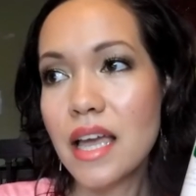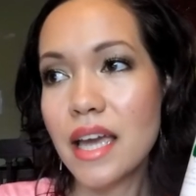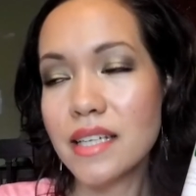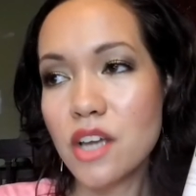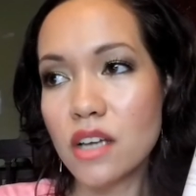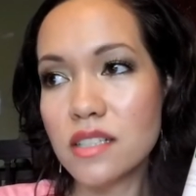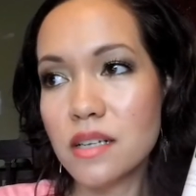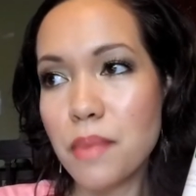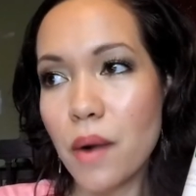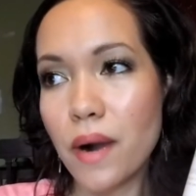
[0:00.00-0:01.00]

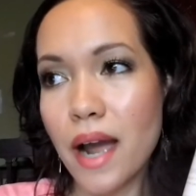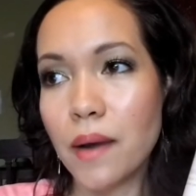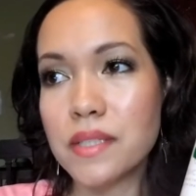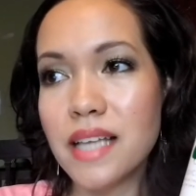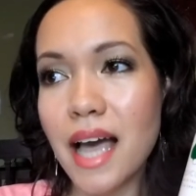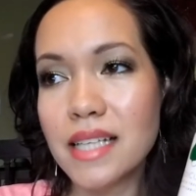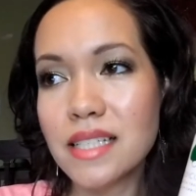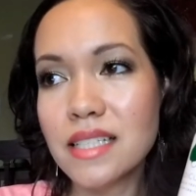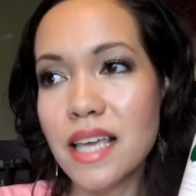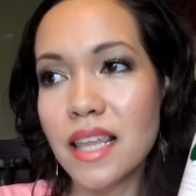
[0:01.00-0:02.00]
Antioxidant powerhouse
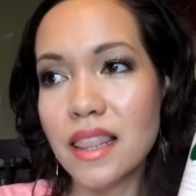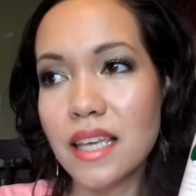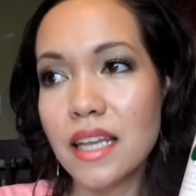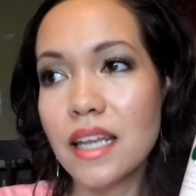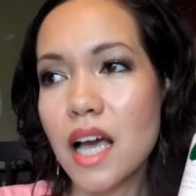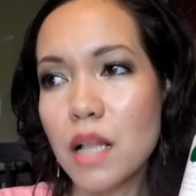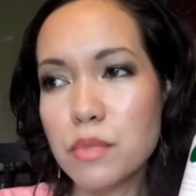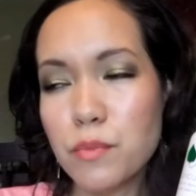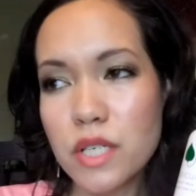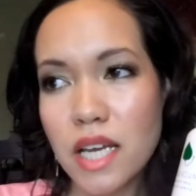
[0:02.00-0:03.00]
astaxanthin
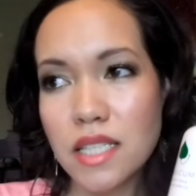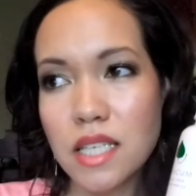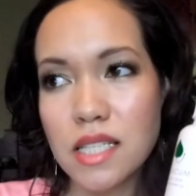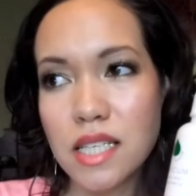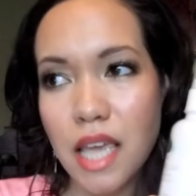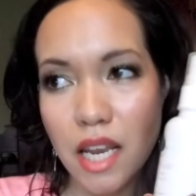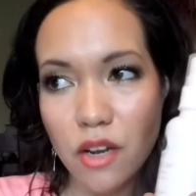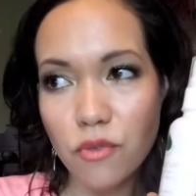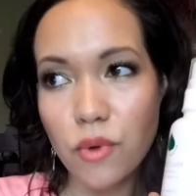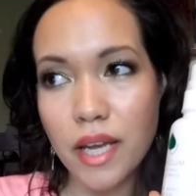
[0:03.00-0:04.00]
helps protect the
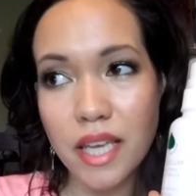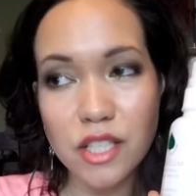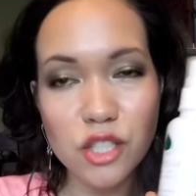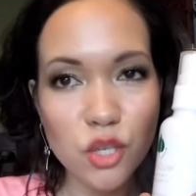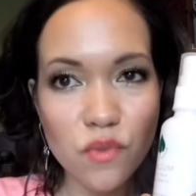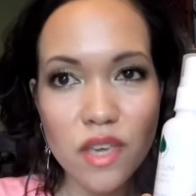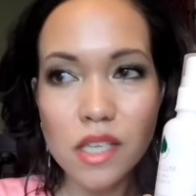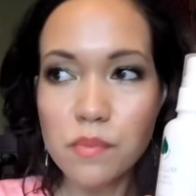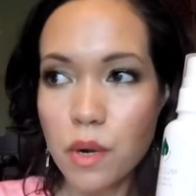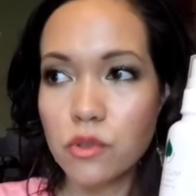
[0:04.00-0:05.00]
skin against UV
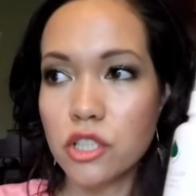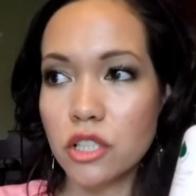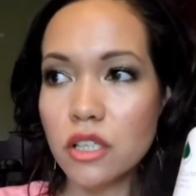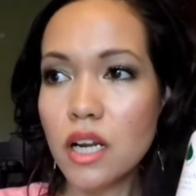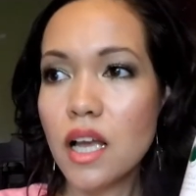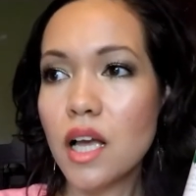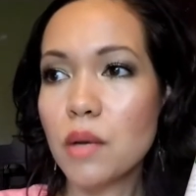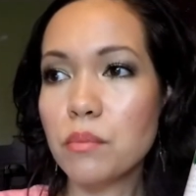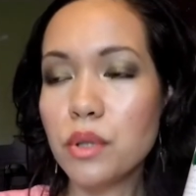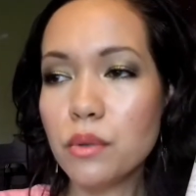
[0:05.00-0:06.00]
exposure,
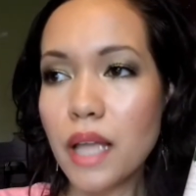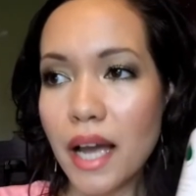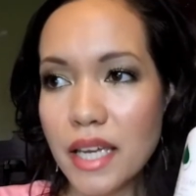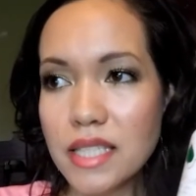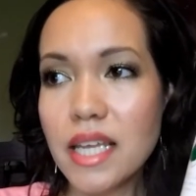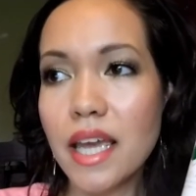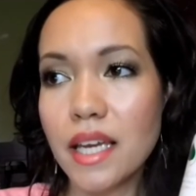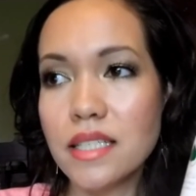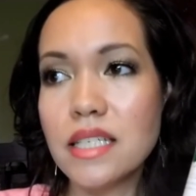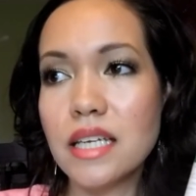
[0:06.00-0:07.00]
blue light,
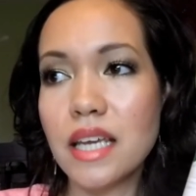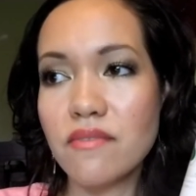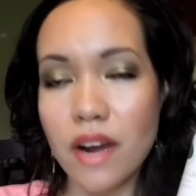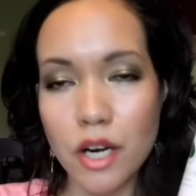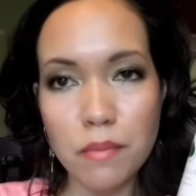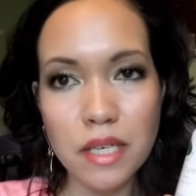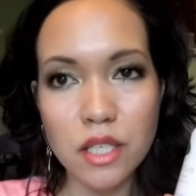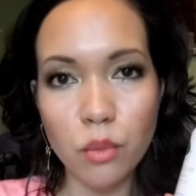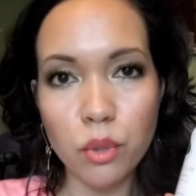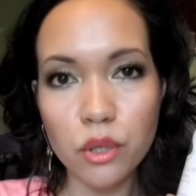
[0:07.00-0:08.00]
and
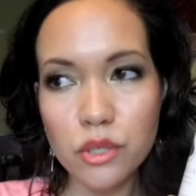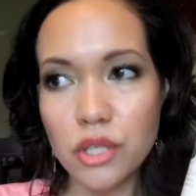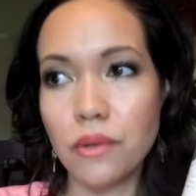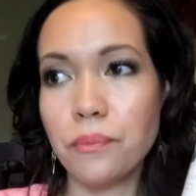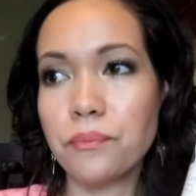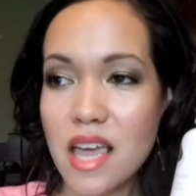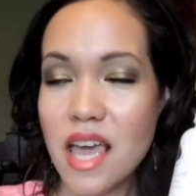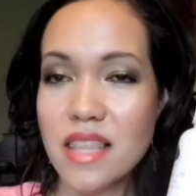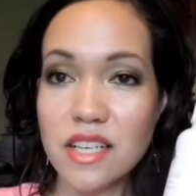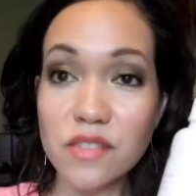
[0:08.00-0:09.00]
environmental pollution.
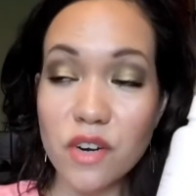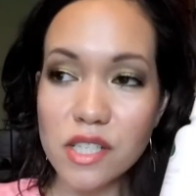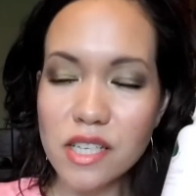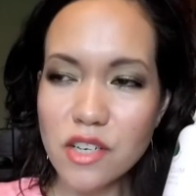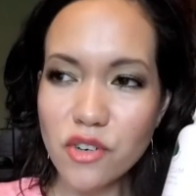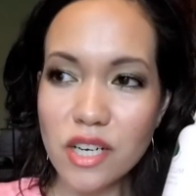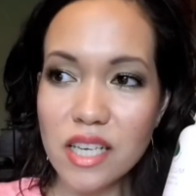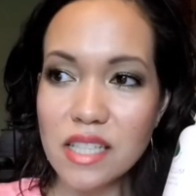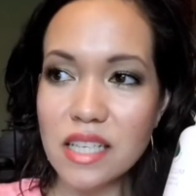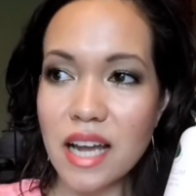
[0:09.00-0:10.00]
And then as far as the
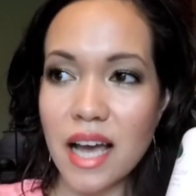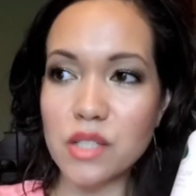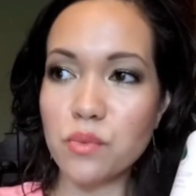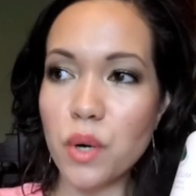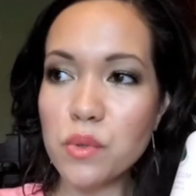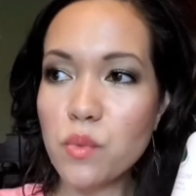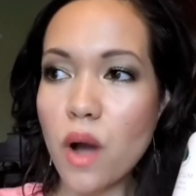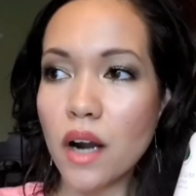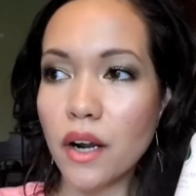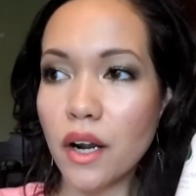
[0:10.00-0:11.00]
ingredients, it has rose
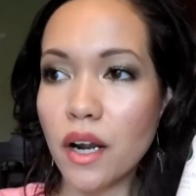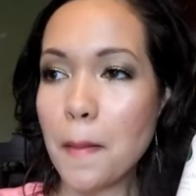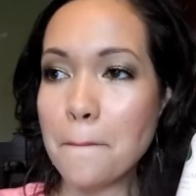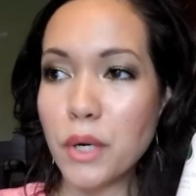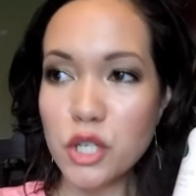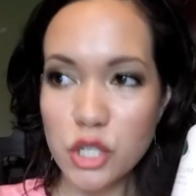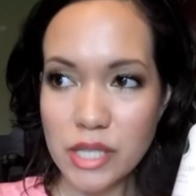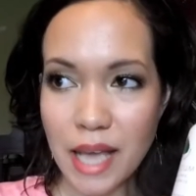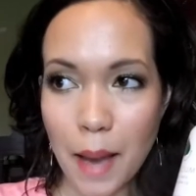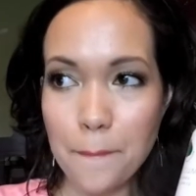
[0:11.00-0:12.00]
water, birch
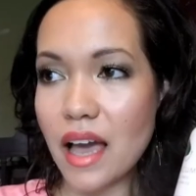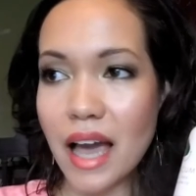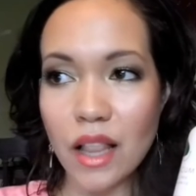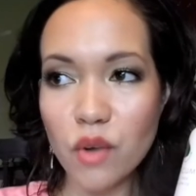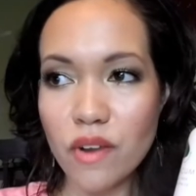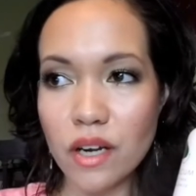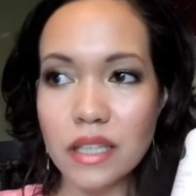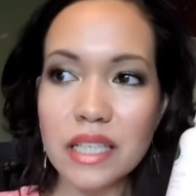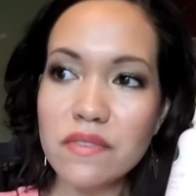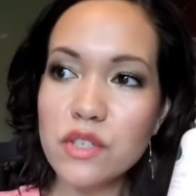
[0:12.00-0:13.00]
sap, aloe vera
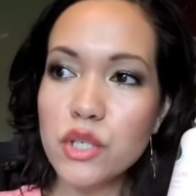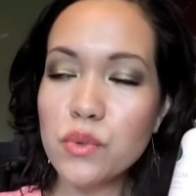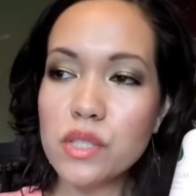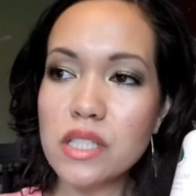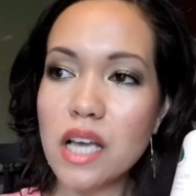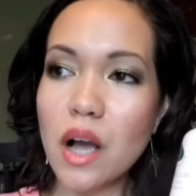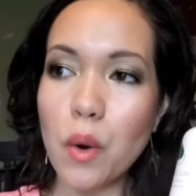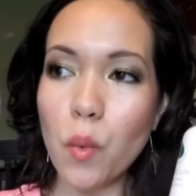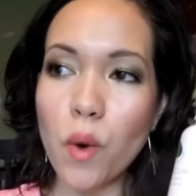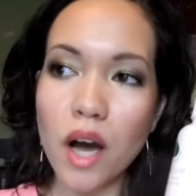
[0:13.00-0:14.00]
leaf juice,
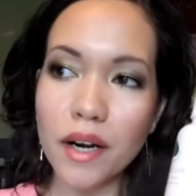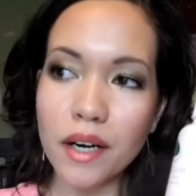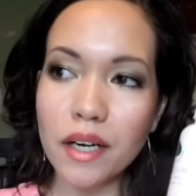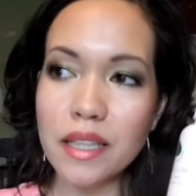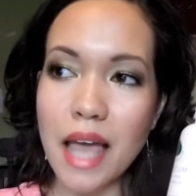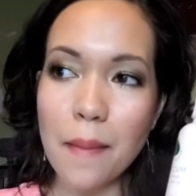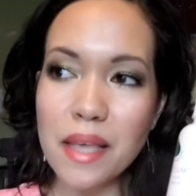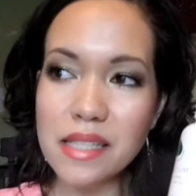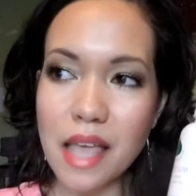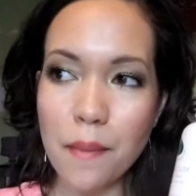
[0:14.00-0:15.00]
water, the
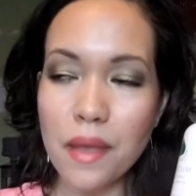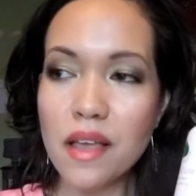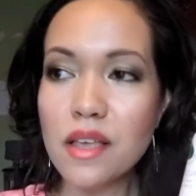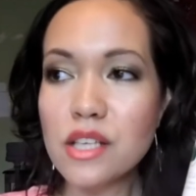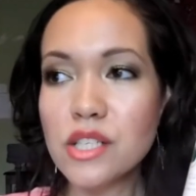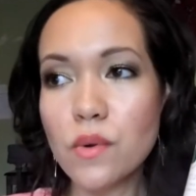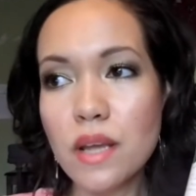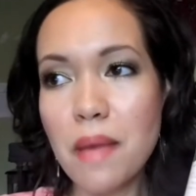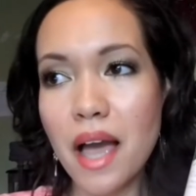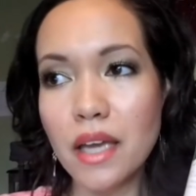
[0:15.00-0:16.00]
MSM,
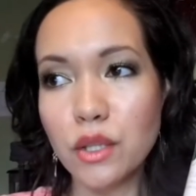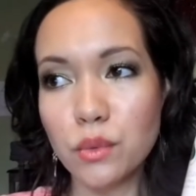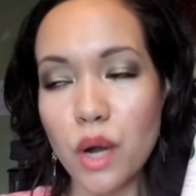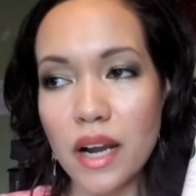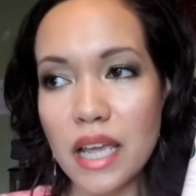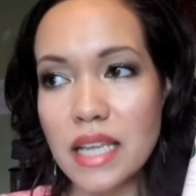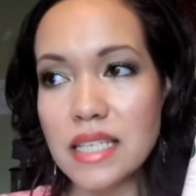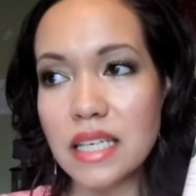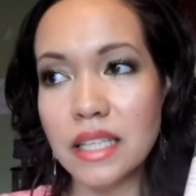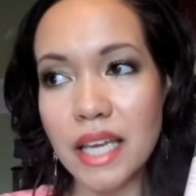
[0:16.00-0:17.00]
sodium
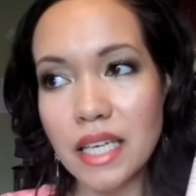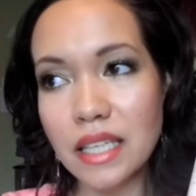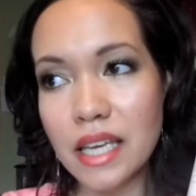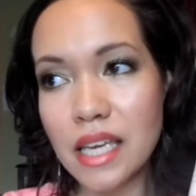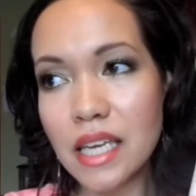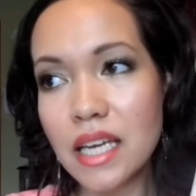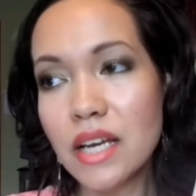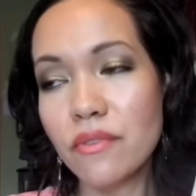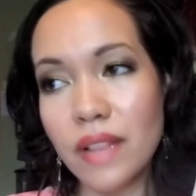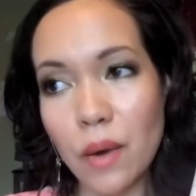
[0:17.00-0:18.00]
hyaluronate, ylang
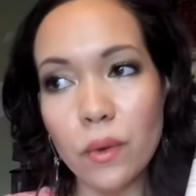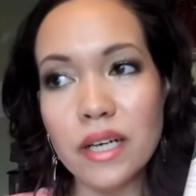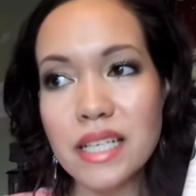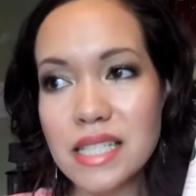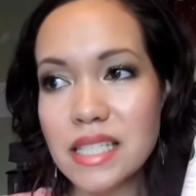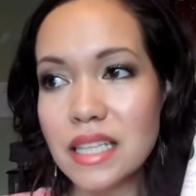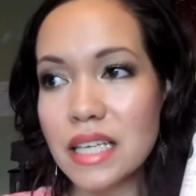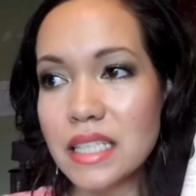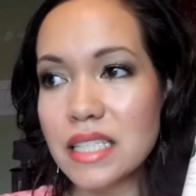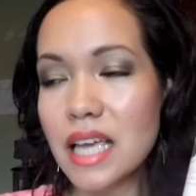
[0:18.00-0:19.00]
ylang,
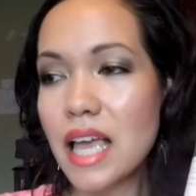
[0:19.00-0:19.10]
distillate,